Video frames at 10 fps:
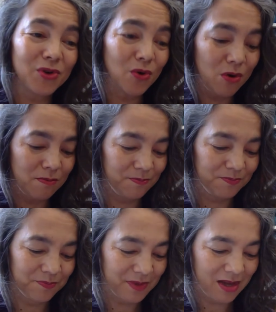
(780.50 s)
your
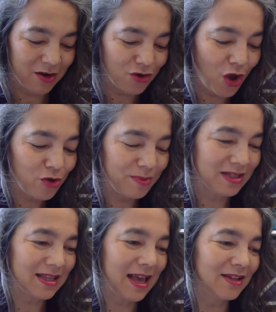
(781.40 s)
gnome
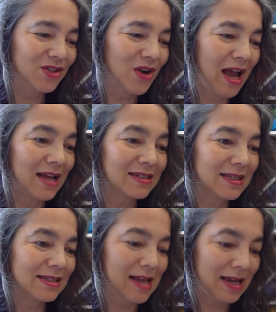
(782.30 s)
is there. So I had to
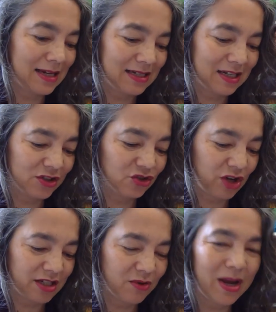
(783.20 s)
start knitting
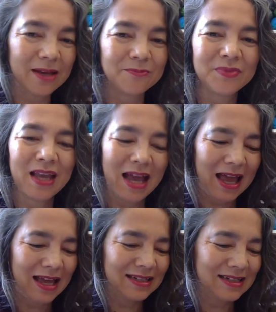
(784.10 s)
straight away.
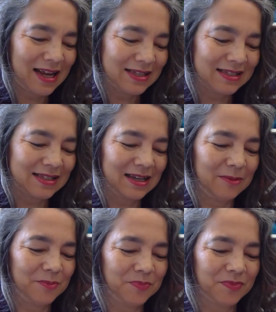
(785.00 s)
And as
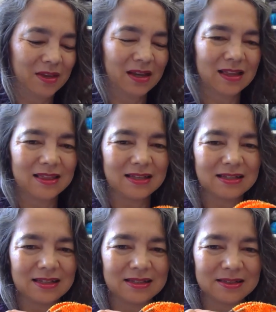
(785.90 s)
this
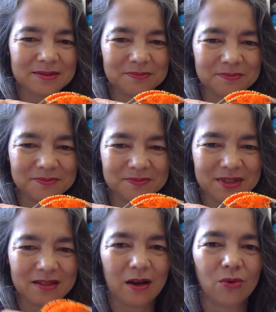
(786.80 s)
is,
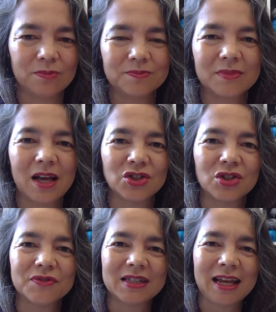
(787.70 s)
oh, I
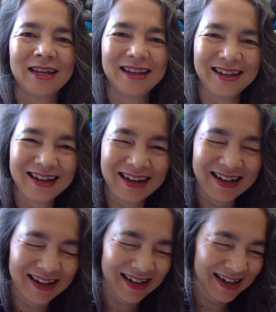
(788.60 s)
should have said,
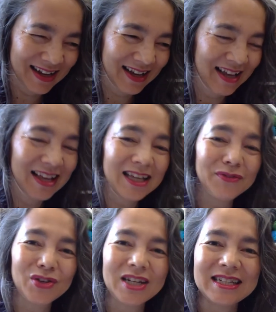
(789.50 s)

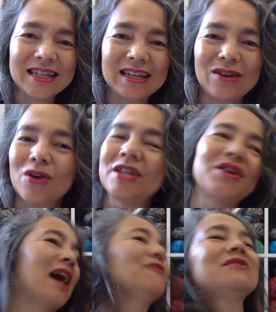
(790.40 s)
if you're knitting along and
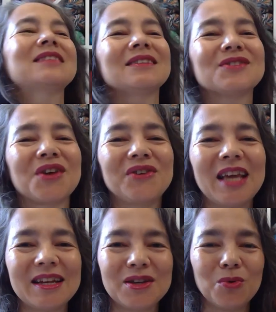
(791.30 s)
you haven't done so
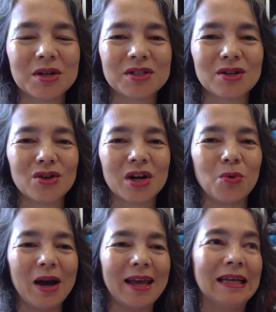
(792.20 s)
yet, you want to look
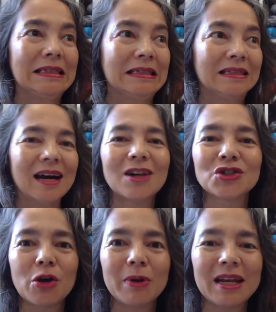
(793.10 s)
away, I'll
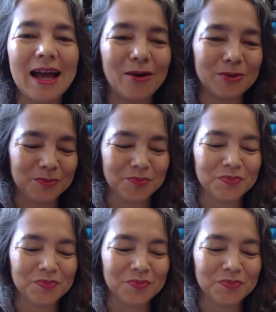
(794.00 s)
show it now.